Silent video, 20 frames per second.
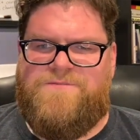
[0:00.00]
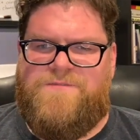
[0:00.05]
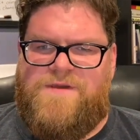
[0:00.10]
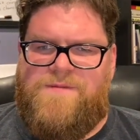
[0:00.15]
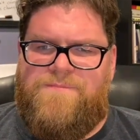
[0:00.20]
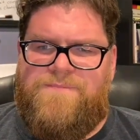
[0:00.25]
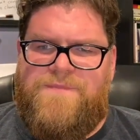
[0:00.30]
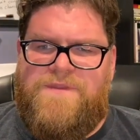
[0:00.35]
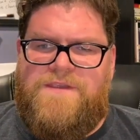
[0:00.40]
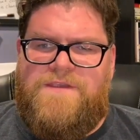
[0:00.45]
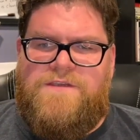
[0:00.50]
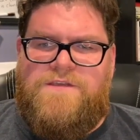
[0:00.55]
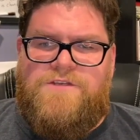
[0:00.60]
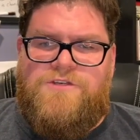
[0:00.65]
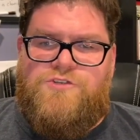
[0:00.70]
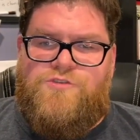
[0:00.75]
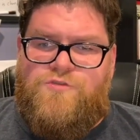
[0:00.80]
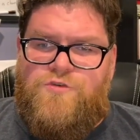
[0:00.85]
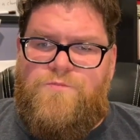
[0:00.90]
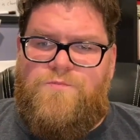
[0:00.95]
But
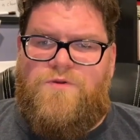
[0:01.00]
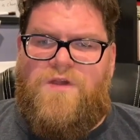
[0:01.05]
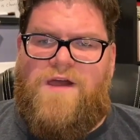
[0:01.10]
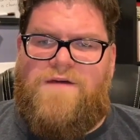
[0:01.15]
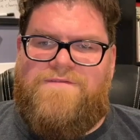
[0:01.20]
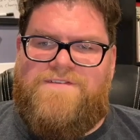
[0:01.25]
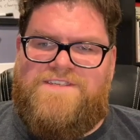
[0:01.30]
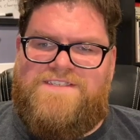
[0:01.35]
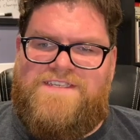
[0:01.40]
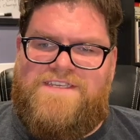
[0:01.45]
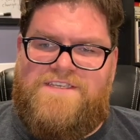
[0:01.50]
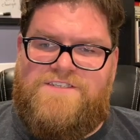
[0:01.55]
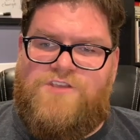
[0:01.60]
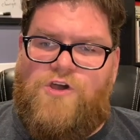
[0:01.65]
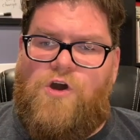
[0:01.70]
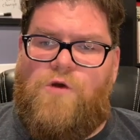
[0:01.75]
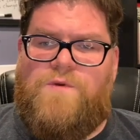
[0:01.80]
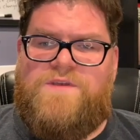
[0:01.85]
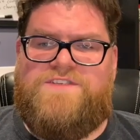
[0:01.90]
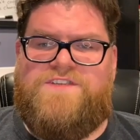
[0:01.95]
true prophecy is
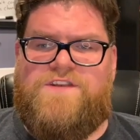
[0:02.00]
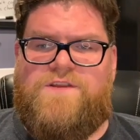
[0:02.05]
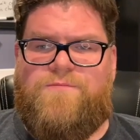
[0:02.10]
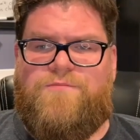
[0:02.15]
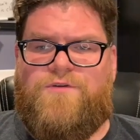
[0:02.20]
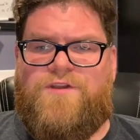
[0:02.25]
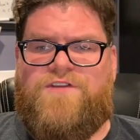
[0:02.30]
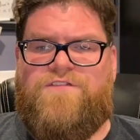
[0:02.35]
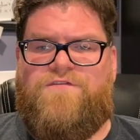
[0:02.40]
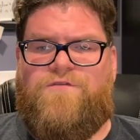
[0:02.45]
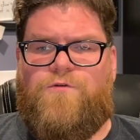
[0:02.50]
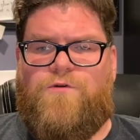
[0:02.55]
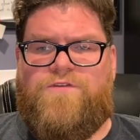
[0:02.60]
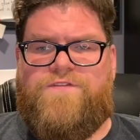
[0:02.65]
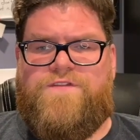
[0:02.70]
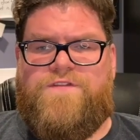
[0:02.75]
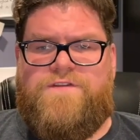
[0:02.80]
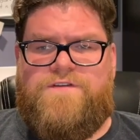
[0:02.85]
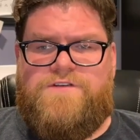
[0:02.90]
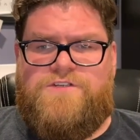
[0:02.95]
always going to bring forth
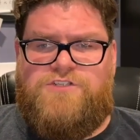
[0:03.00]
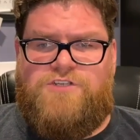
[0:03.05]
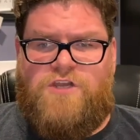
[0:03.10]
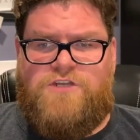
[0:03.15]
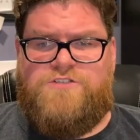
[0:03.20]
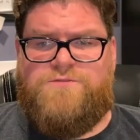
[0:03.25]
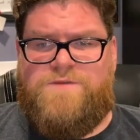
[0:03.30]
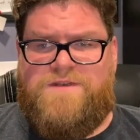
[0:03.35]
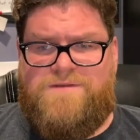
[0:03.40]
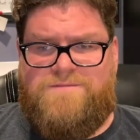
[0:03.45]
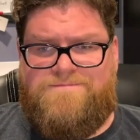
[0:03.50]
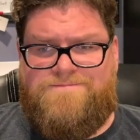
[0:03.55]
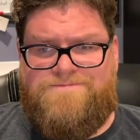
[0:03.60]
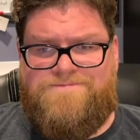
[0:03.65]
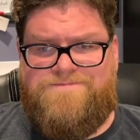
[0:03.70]
judgment